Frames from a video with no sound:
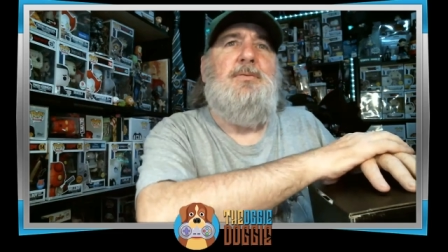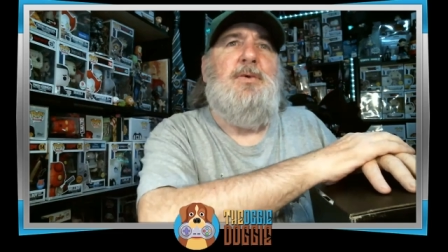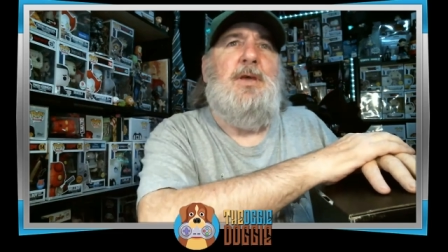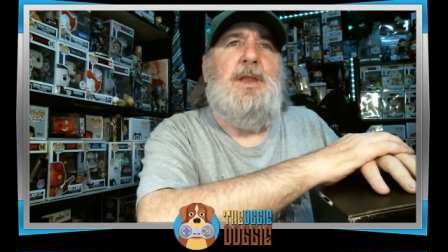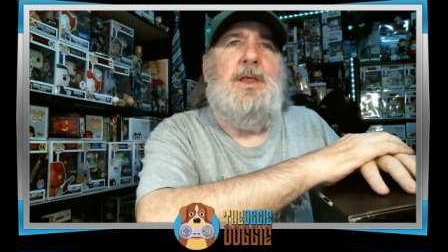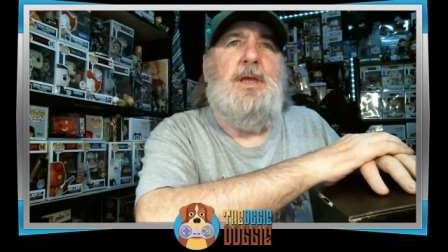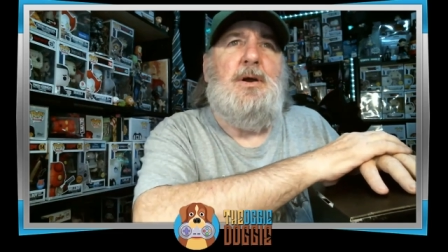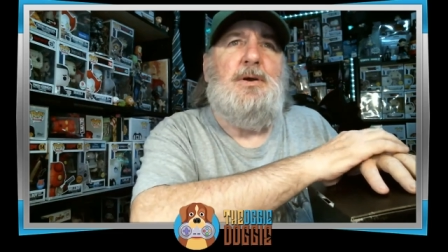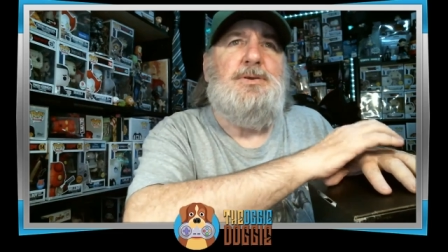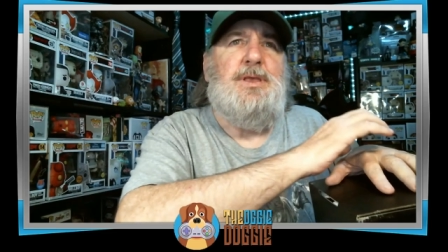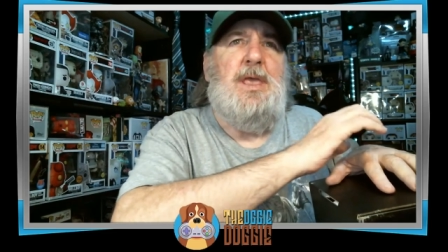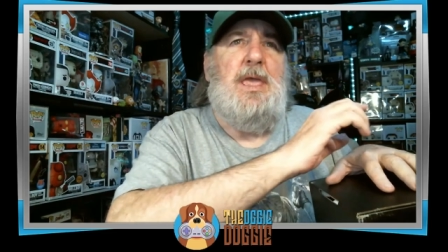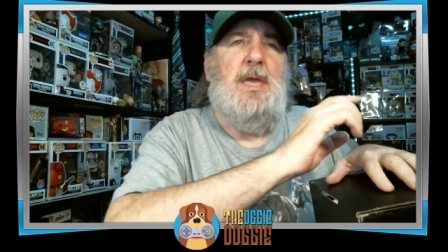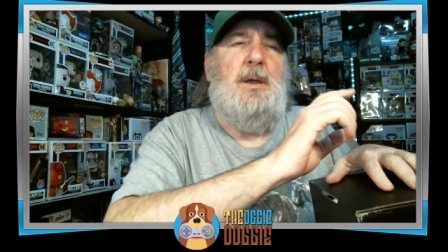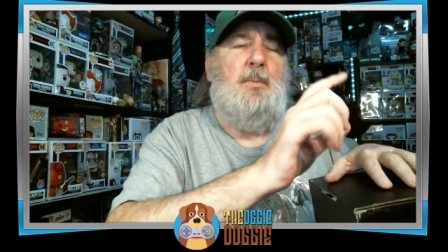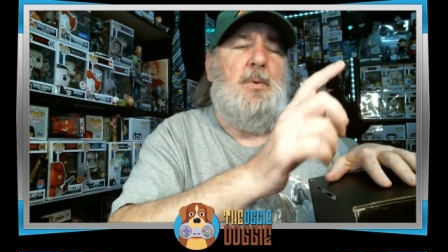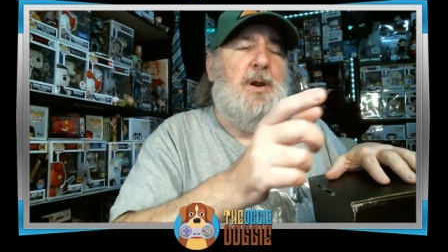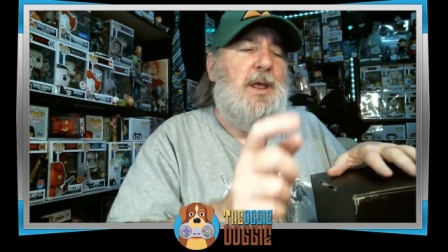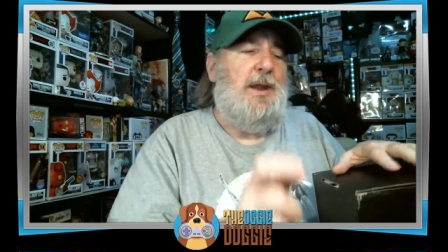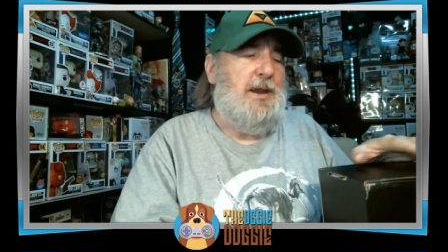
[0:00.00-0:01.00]
videos,
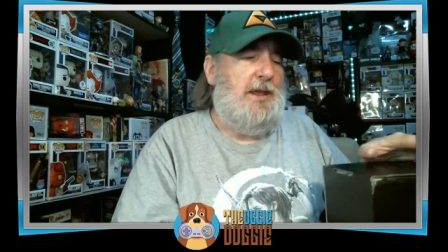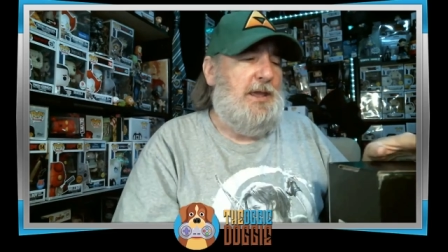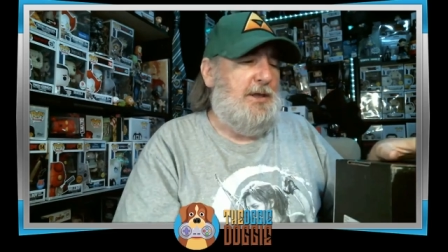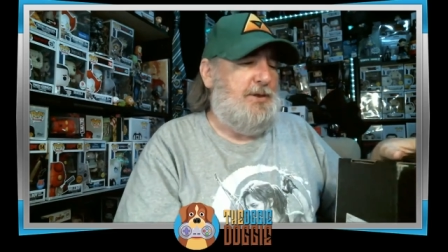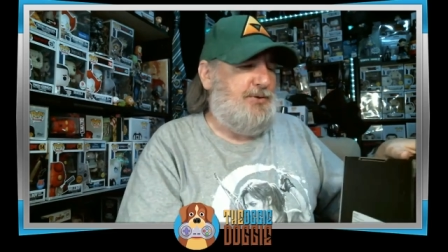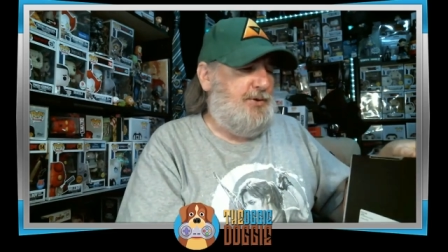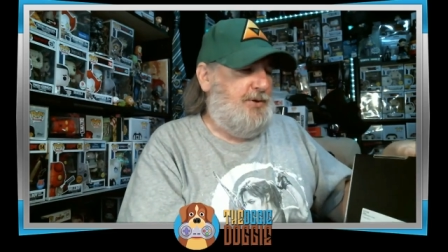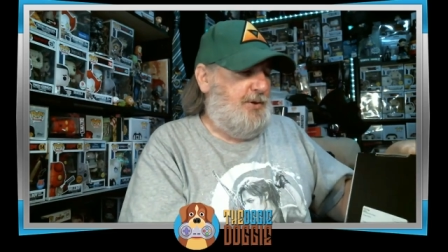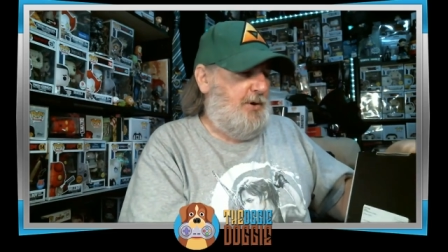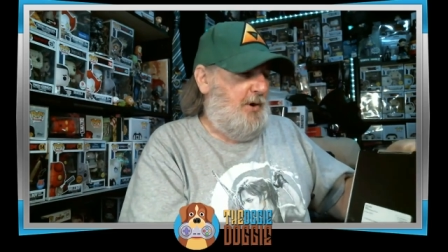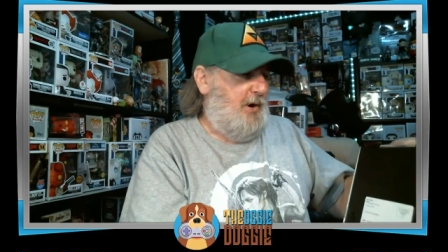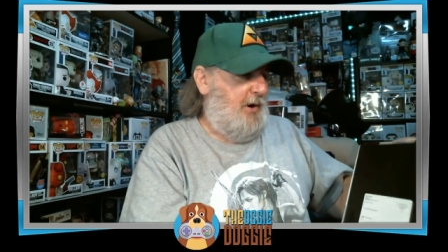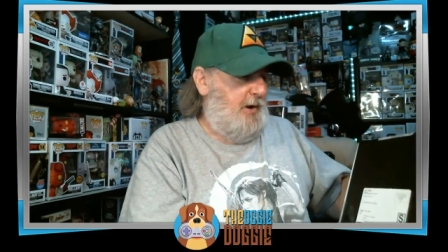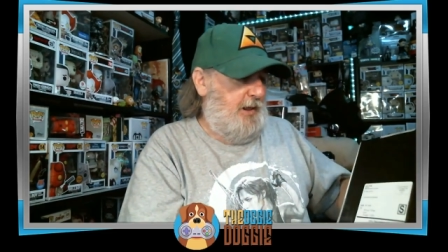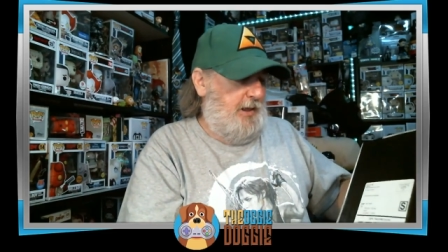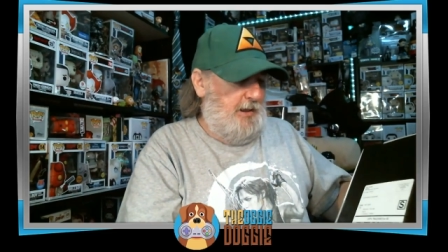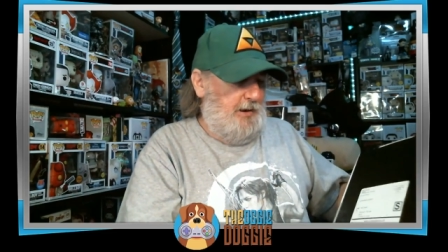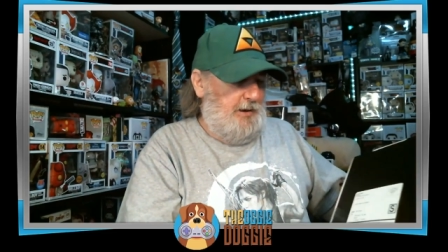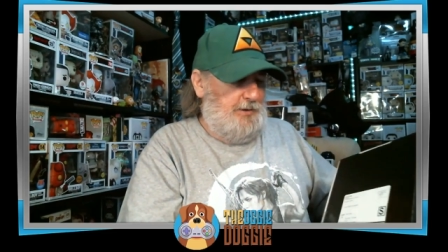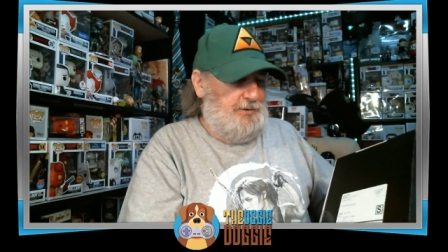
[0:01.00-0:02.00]
and we're going to get
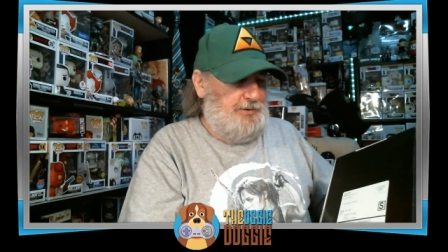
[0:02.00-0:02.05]
started.